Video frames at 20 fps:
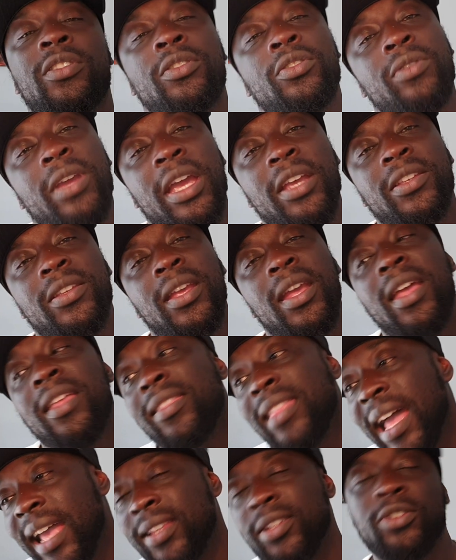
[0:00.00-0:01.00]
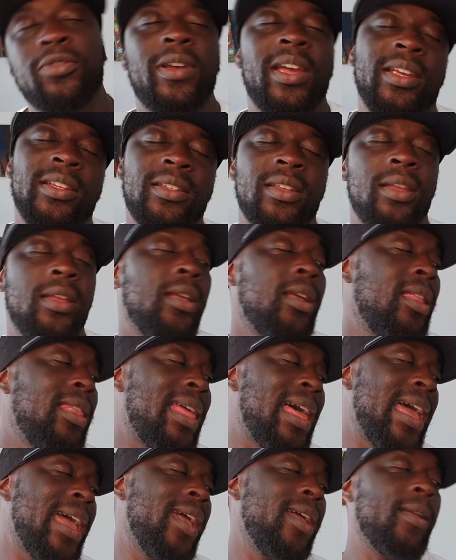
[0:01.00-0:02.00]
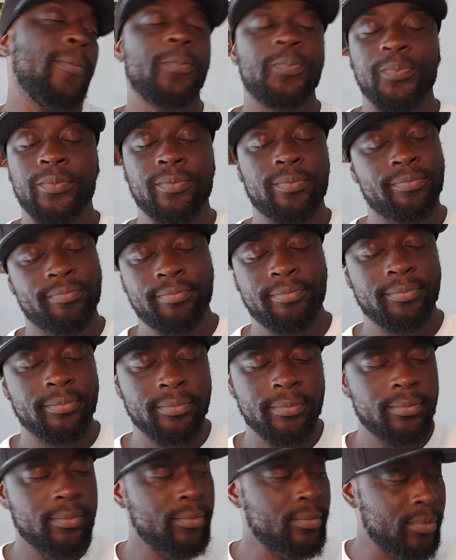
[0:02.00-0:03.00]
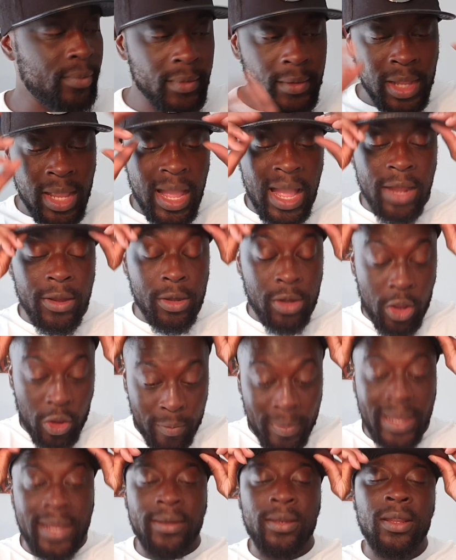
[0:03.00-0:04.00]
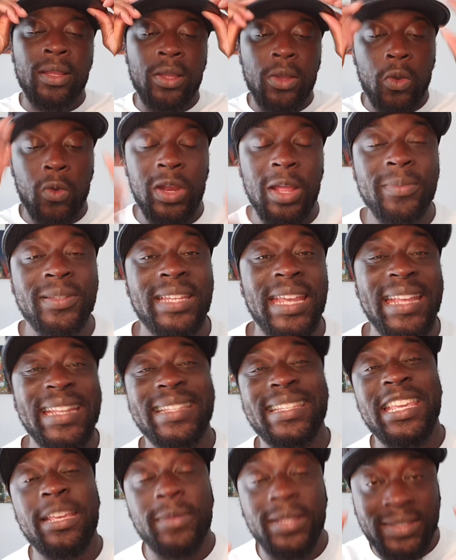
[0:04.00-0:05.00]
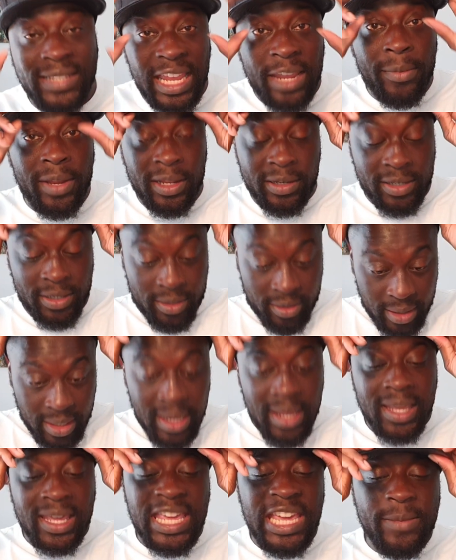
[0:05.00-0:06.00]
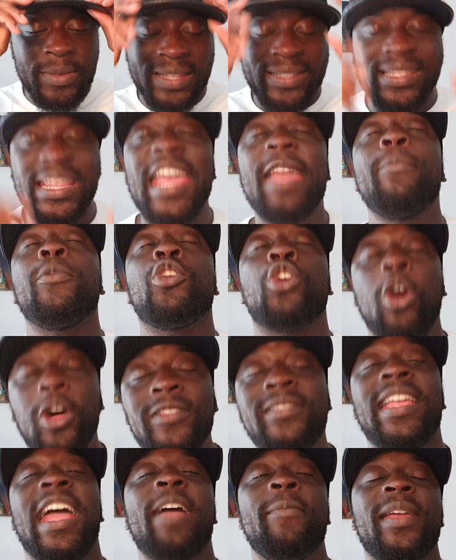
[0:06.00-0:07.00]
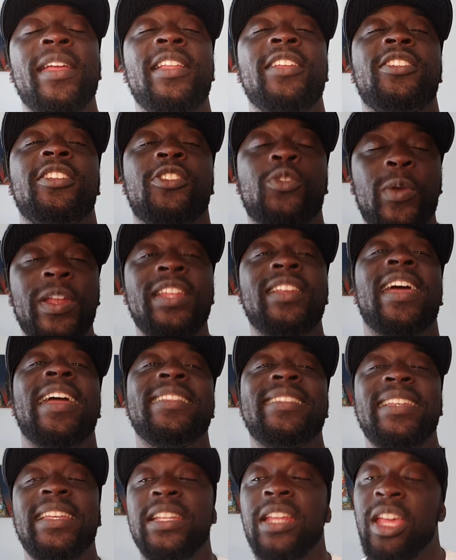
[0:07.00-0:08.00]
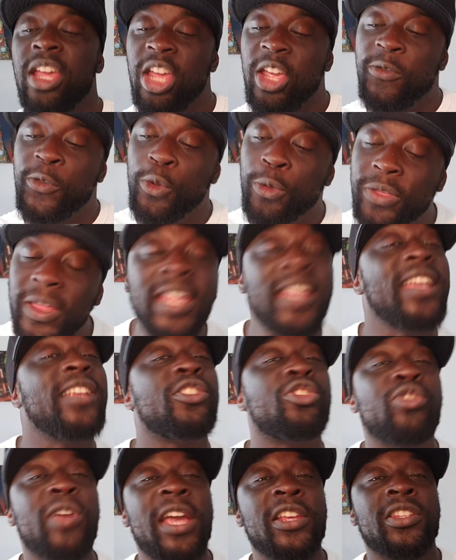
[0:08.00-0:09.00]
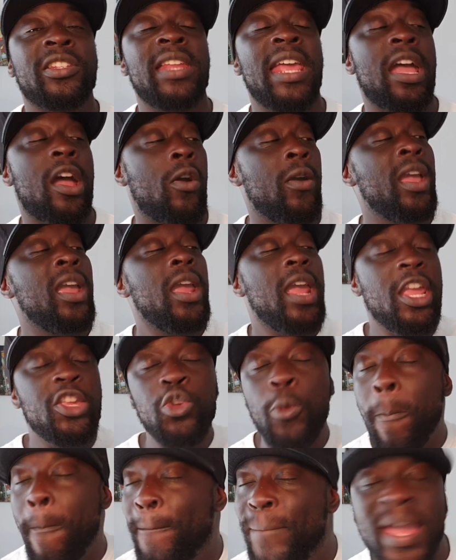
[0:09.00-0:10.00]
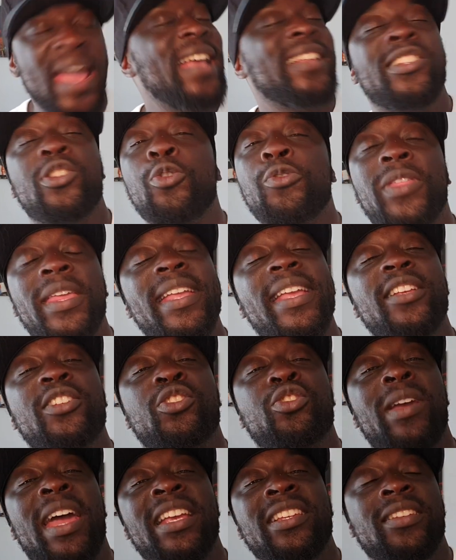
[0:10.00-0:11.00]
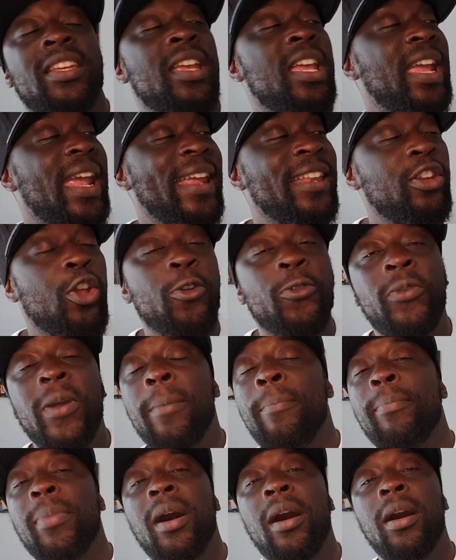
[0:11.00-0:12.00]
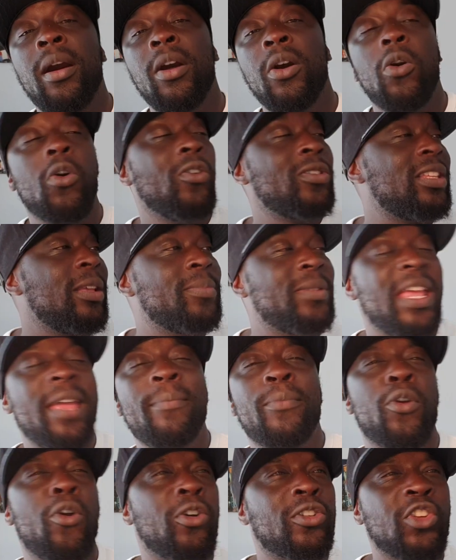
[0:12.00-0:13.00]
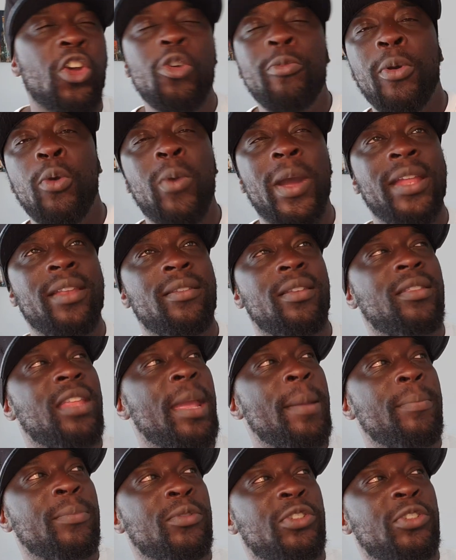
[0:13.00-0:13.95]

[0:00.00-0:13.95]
are trash. That's trash. Like, I don't know, man. All I'm saying is keep the same energy. Keep the same goddamn energy 2019. If you think it's trash now, you better still think it's trash in November or September, October when them